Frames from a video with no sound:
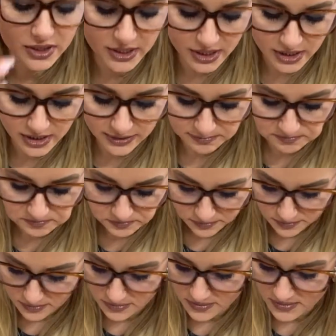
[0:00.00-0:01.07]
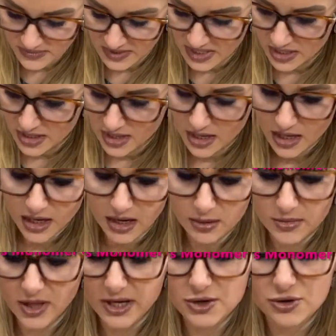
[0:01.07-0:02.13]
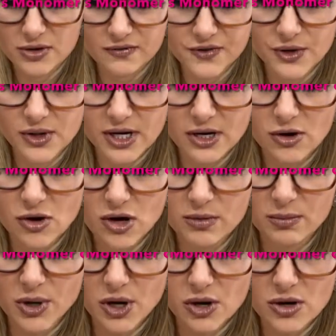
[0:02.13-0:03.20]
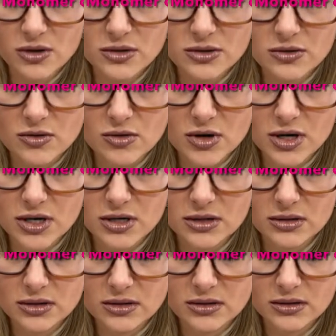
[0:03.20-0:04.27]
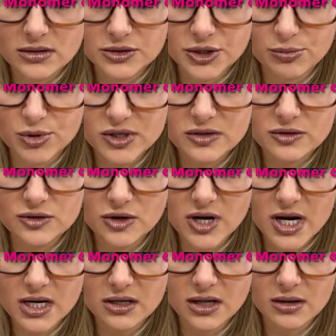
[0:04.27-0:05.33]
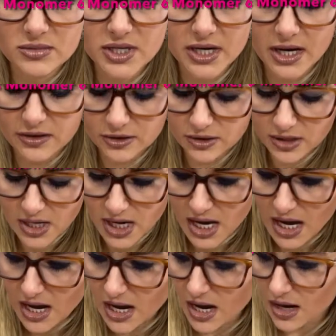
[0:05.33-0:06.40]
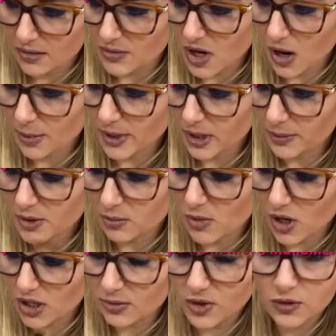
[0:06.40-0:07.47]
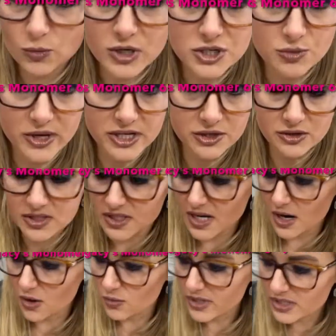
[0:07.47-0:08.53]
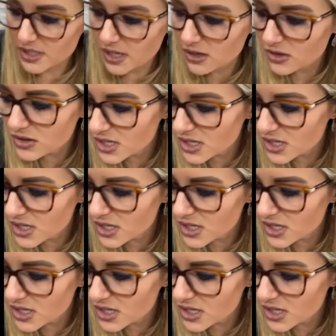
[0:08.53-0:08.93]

in it, like you can feel like a hard ball or your bristles are kind of clumped together, open up your monomer, which we do sell. We sell,